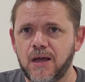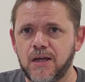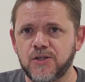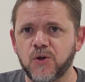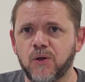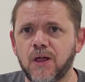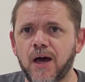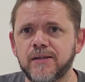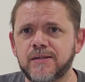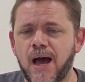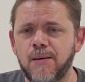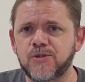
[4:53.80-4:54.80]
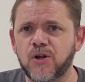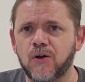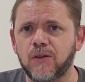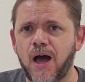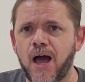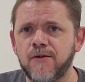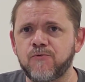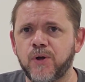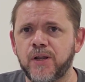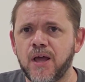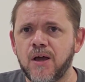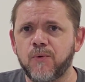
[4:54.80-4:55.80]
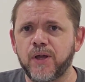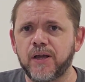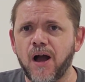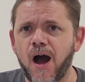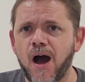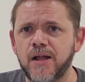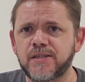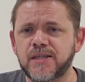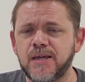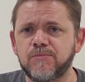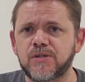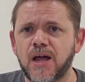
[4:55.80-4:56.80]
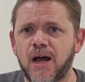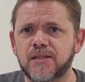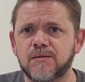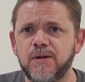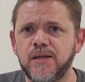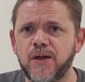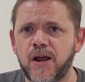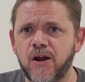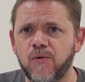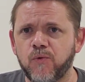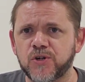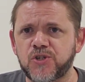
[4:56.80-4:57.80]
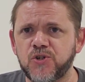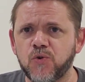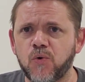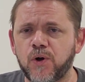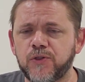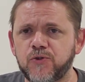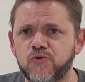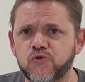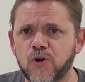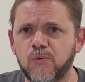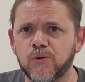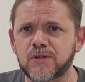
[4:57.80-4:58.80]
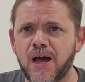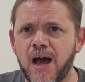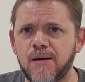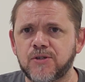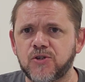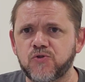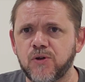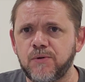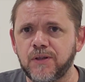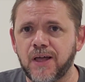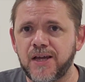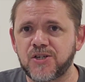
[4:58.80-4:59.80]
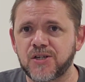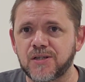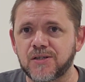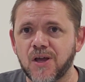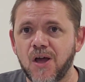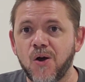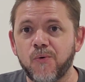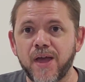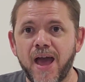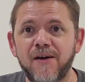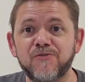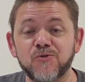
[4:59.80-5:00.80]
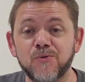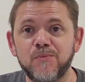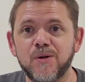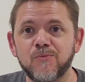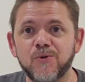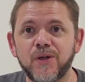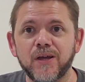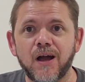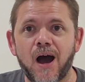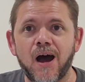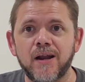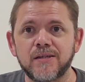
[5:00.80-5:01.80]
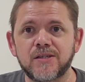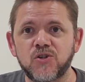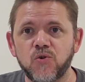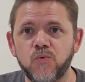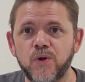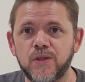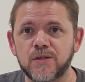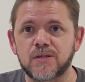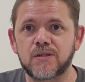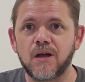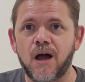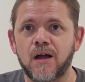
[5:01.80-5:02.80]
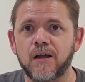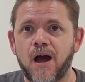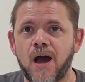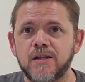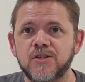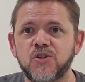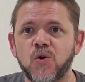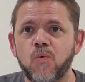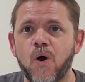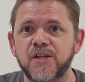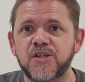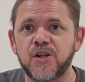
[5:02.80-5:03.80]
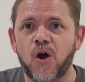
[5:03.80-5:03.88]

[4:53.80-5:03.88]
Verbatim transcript: And so, a lot of times in our life, when, when God seems not to be there and we're still going through troubled times and tribulations, we have to remember that God is still with us, God is still watching